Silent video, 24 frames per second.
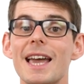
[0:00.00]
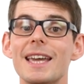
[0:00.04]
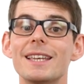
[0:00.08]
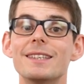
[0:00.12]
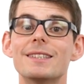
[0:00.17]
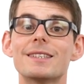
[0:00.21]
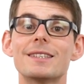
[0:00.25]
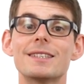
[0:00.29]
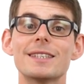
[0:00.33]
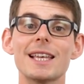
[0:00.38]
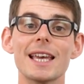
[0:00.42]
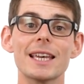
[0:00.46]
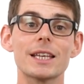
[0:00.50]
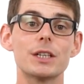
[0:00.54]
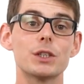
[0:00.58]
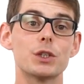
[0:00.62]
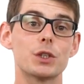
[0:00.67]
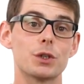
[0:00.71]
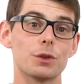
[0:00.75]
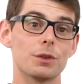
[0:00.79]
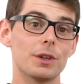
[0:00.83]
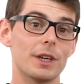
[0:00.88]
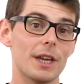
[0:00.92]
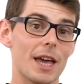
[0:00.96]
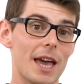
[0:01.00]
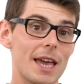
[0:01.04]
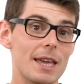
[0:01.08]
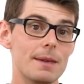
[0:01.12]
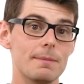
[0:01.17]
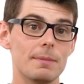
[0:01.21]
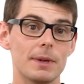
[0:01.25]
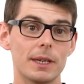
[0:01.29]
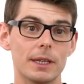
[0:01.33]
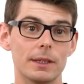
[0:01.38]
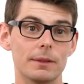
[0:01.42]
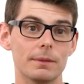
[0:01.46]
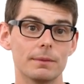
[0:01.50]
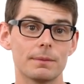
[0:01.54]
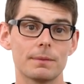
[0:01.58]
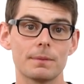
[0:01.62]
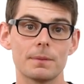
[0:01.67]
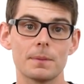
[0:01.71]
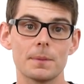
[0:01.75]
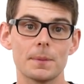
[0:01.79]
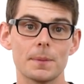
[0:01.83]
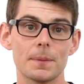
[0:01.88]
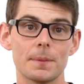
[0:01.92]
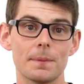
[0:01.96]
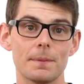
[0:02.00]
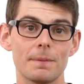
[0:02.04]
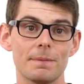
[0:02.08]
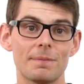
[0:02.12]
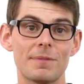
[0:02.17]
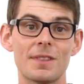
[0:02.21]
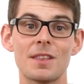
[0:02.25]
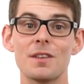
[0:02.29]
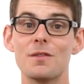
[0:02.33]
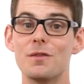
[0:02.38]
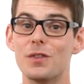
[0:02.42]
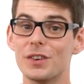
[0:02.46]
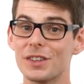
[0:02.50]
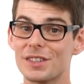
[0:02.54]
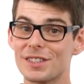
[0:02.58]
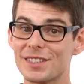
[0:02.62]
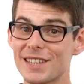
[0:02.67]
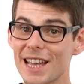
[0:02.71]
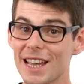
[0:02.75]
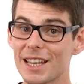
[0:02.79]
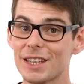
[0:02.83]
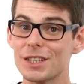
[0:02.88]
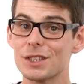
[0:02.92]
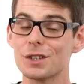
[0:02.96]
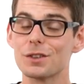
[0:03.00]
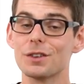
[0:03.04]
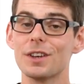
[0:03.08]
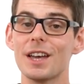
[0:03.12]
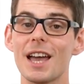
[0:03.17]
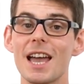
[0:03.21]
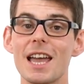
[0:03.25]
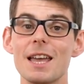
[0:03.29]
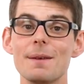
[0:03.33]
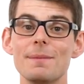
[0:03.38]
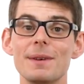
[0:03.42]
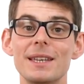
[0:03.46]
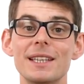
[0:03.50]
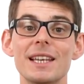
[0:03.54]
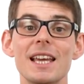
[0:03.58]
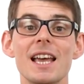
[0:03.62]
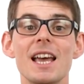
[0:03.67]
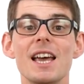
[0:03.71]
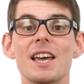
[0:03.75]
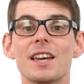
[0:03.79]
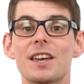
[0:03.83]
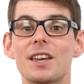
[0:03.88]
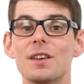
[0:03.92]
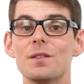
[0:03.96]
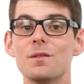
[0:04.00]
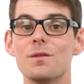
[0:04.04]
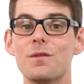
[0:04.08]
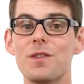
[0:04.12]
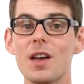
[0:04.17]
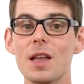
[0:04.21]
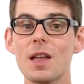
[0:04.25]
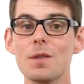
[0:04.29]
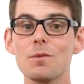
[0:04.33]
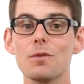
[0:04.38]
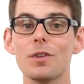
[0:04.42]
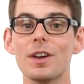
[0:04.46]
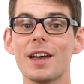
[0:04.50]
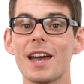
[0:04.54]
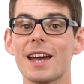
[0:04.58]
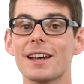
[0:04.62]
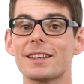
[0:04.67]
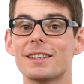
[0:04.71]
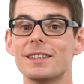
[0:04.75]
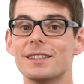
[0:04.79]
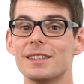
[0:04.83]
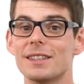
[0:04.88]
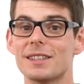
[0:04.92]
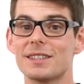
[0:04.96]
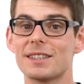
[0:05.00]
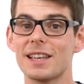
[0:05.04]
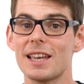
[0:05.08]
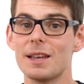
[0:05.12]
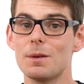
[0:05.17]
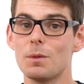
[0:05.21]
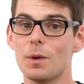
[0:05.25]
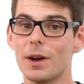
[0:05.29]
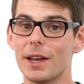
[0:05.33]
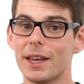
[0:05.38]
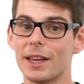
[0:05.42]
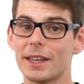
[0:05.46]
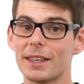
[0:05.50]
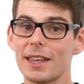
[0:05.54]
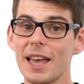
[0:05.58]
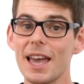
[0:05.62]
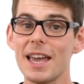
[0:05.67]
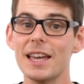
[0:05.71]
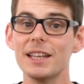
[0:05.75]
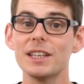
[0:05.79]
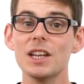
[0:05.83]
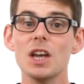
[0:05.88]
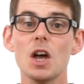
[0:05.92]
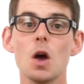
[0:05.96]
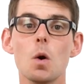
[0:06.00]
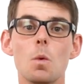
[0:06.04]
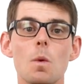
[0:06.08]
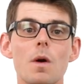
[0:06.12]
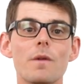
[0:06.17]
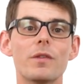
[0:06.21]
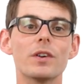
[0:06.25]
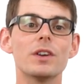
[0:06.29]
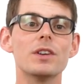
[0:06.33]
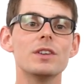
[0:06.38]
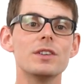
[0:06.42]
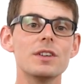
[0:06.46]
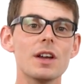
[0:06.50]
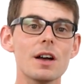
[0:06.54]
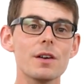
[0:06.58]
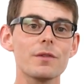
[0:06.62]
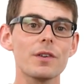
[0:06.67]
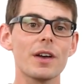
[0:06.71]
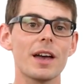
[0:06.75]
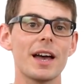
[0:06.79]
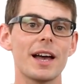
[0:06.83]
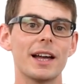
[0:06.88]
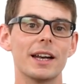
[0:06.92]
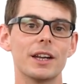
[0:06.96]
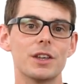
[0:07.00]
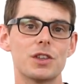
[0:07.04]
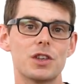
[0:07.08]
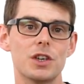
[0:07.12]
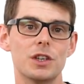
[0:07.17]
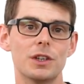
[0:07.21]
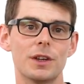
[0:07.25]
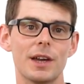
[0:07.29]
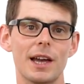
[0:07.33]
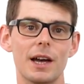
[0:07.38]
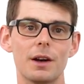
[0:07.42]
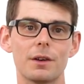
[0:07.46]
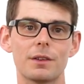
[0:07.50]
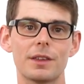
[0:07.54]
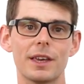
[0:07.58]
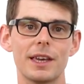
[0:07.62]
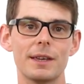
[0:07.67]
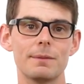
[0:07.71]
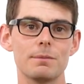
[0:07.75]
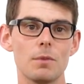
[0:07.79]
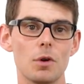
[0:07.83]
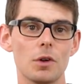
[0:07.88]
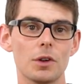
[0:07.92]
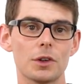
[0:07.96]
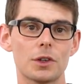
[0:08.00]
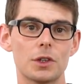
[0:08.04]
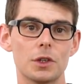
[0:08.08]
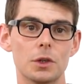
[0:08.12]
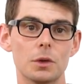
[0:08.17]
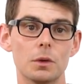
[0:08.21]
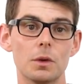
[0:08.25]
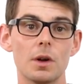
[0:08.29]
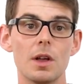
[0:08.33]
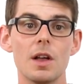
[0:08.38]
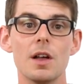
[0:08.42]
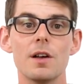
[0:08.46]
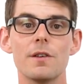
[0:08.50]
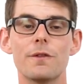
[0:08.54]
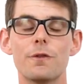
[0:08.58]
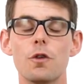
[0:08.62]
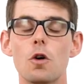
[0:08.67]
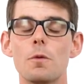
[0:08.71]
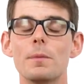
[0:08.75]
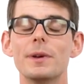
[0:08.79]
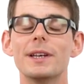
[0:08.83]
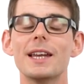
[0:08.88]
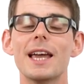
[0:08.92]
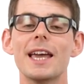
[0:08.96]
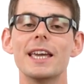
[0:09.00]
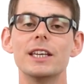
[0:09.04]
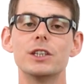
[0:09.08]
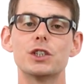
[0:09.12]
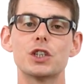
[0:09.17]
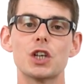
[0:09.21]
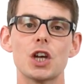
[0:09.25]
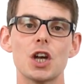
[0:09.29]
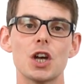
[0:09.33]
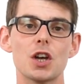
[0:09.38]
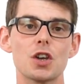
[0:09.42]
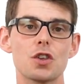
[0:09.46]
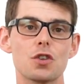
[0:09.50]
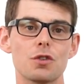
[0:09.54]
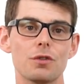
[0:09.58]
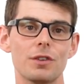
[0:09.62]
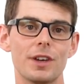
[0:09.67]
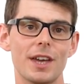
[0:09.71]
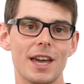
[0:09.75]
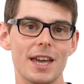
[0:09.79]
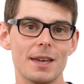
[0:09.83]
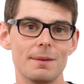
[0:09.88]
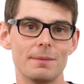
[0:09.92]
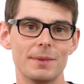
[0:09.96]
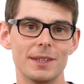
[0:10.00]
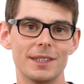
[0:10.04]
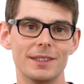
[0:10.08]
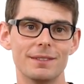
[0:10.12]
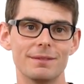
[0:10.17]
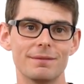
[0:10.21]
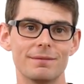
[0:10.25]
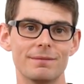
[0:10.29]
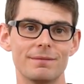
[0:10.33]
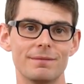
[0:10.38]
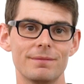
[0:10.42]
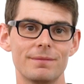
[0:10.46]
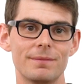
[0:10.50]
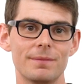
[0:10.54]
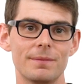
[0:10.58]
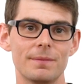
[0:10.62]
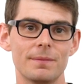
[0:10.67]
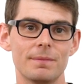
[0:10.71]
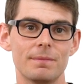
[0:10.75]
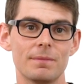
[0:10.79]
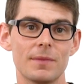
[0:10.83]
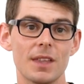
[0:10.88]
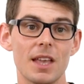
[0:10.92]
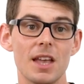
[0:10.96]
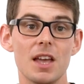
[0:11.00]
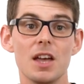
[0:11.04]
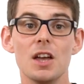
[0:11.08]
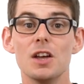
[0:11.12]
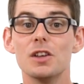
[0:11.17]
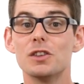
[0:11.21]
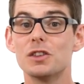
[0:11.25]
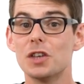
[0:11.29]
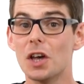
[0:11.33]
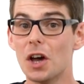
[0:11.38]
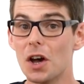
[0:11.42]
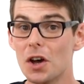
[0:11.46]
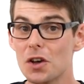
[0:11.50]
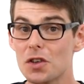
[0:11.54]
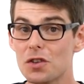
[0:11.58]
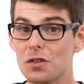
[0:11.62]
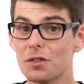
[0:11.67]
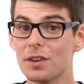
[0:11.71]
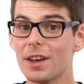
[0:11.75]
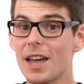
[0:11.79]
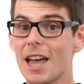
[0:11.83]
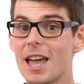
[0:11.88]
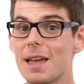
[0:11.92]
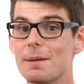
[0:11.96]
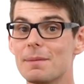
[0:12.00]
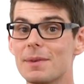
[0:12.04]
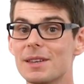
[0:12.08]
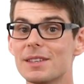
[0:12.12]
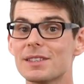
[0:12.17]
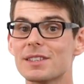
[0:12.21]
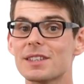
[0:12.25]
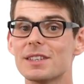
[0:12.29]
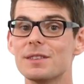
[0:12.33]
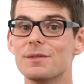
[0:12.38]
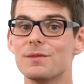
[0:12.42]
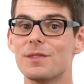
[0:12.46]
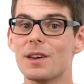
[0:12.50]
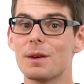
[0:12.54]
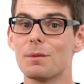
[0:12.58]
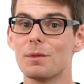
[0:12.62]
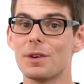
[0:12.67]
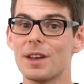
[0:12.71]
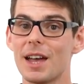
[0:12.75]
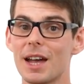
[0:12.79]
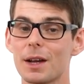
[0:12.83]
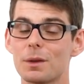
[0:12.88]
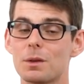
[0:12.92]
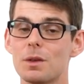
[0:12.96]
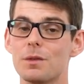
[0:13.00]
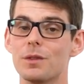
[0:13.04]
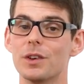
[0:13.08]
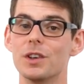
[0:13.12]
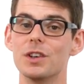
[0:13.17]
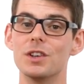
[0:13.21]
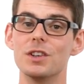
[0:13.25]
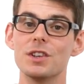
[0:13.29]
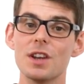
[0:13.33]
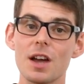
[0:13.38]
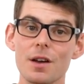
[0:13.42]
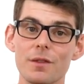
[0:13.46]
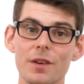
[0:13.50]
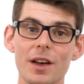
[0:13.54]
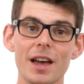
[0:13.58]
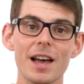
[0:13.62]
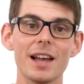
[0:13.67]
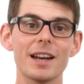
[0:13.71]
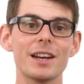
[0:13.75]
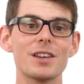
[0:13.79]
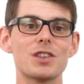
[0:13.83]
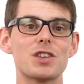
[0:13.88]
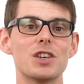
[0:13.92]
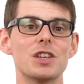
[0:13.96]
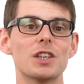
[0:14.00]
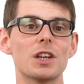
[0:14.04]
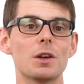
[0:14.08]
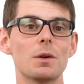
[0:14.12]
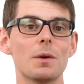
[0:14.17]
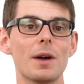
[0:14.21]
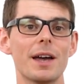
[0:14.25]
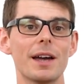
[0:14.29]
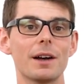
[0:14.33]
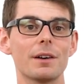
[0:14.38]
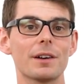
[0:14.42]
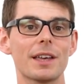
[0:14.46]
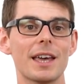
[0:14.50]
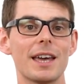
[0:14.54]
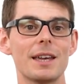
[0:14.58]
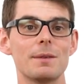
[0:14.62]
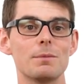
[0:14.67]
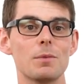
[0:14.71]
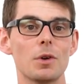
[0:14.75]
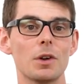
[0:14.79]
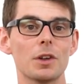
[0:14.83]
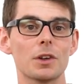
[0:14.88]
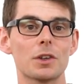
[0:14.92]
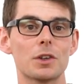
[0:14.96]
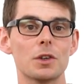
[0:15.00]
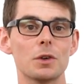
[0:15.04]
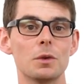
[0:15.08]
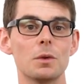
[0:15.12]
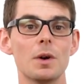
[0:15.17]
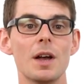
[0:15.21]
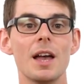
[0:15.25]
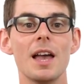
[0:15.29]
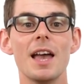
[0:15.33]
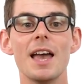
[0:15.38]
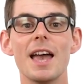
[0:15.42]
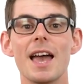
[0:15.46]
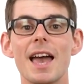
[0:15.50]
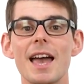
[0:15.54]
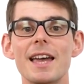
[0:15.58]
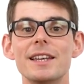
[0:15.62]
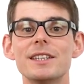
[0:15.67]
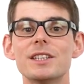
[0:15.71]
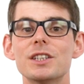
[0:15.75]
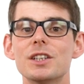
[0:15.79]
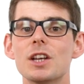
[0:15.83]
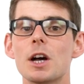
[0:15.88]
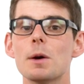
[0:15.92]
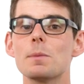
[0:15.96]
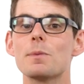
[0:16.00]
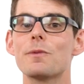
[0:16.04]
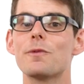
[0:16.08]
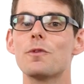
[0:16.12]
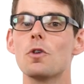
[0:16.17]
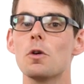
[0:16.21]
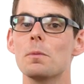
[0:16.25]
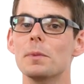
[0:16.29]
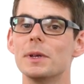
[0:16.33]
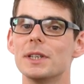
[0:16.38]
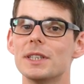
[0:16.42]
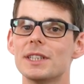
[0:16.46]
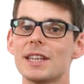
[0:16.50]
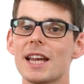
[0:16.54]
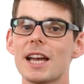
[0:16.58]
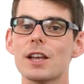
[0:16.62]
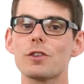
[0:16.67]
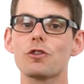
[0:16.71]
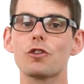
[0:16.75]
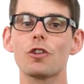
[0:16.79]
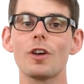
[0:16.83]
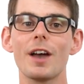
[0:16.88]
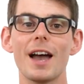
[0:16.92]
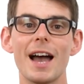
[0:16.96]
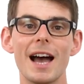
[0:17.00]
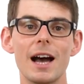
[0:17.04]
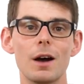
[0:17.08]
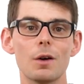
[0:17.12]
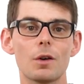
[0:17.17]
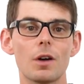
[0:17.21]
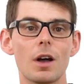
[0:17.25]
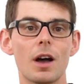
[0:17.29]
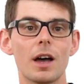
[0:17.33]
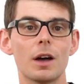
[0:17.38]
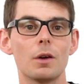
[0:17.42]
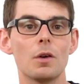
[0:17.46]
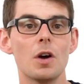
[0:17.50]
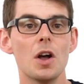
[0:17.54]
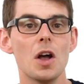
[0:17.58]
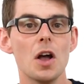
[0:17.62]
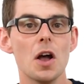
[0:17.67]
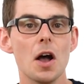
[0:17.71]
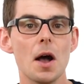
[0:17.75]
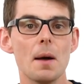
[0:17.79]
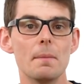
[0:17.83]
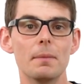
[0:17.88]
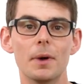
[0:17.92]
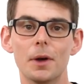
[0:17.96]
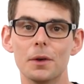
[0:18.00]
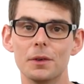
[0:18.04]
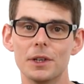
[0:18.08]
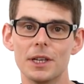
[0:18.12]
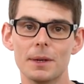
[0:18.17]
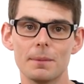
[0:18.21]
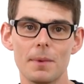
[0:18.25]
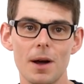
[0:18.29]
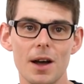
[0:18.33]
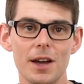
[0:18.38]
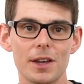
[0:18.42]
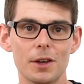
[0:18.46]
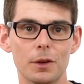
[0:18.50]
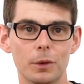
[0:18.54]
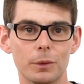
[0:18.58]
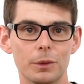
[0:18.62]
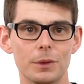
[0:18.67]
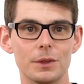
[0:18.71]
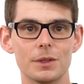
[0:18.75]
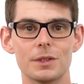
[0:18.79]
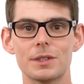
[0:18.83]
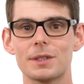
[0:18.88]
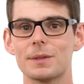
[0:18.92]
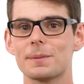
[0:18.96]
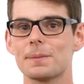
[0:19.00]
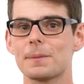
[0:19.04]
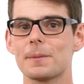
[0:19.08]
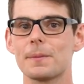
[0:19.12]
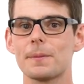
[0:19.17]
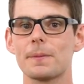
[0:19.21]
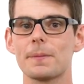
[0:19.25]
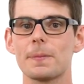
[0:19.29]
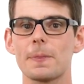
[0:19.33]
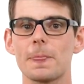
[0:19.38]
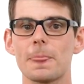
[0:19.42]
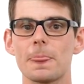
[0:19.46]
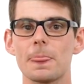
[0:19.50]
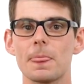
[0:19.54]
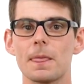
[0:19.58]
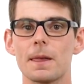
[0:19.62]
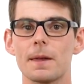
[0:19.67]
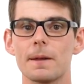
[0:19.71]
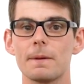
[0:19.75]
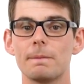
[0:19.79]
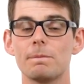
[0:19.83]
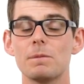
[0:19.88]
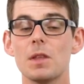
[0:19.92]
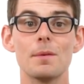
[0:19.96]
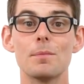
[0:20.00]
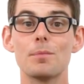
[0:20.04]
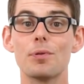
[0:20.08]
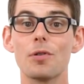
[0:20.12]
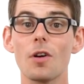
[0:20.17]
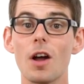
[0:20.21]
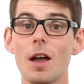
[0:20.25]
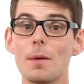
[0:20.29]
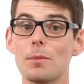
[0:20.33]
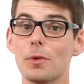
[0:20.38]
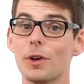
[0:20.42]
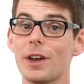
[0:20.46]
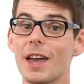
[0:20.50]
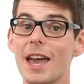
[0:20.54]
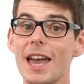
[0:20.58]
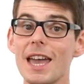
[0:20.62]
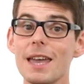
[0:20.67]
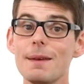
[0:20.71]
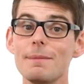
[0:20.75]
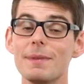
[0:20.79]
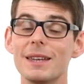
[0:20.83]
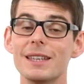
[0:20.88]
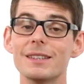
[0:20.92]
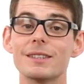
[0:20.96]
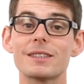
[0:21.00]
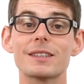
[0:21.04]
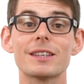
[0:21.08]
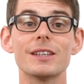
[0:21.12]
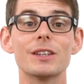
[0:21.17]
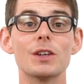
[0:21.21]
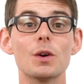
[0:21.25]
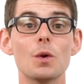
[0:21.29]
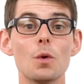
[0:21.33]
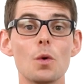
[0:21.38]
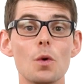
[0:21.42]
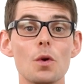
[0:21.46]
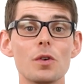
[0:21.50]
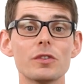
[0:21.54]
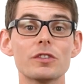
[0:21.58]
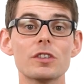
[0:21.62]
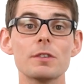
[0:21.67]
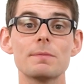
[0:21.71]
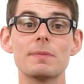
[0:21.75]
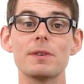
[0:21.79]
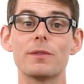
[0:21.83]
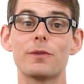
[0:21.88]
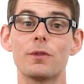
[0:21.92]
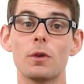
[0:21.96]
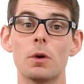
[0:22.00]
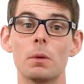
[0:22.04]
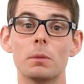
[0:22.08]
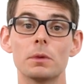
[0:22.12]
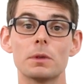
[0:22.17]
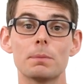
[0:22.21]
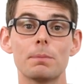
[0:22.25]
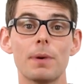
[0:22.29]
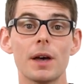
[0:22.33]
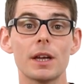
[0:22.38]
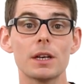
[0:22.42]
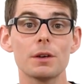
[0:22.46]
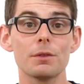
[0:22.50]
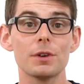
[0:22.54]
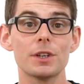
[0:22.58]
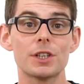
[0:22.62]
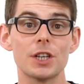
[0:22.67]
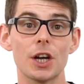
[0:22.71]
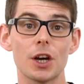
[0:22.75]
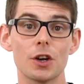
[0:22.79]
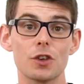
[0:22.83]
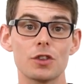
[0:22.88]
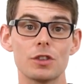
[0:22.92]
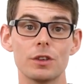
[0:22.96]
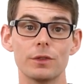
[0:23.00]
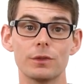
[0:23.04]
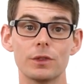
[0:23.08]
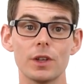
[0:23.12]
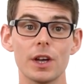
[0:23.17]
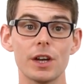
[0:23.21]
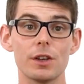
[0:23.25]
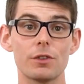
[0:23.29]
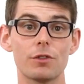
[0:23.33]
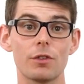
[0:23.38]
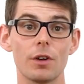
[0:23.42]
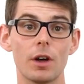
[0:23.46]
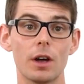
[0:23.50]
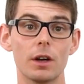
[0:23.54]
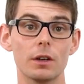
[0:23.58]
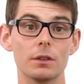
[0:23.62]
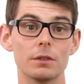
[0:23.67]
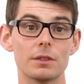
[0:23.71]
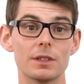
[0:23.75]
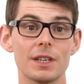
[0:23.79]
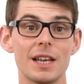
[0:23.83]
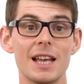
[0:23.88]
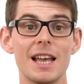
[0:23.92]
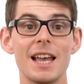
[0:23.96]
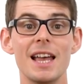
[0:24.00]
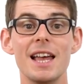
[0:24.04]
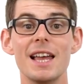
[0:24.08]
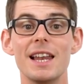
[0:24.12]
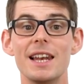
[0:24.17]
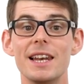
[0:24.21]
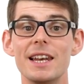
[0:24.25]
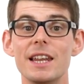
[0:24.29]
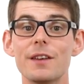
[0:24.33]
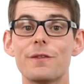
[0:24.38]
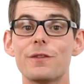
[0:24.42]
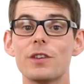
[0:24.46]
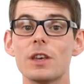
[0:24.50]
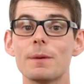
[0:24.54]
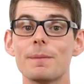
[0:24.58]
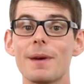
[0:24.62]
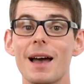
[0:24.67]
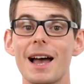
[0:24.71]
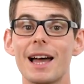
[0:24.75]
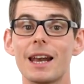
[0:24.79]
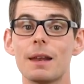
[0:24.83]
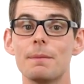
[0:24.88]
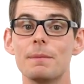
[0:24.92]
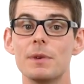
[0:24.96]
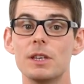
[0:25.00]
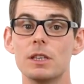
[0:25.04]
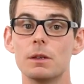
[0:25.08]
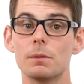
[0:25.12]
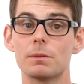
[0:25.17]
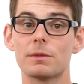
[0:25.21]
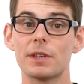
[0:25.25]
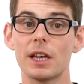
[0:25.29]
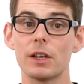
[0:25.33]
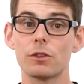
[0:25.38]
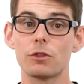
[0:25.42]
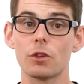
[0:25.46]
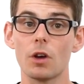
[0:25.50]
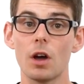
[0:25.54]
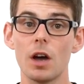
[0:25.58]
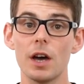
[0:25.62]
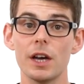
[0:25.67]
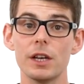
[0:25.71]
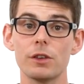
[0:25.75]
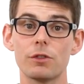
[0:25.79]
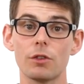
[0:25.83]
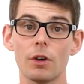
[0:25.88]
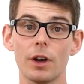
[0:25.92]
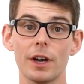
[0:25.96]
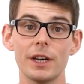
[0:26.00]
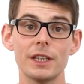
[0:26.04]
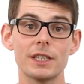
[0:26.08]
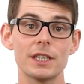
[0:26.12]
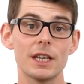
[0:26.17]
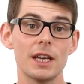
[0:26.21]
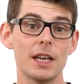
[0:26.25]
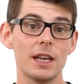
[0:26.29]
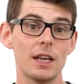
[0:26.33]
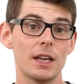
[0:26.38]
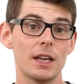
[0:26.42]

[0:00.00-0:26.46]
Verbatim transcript: a secondary amine. The secondary amine can then react in the same way again with another halogenoalkane molecule, forming a tertiary amine. Tertiary amines can then react with another halogenoalkane molecule, ending up forming tetraalkyl ammonium ions. Primary amines can also be formed by the reduction of nitriles, lithium aluminium tetrahydride,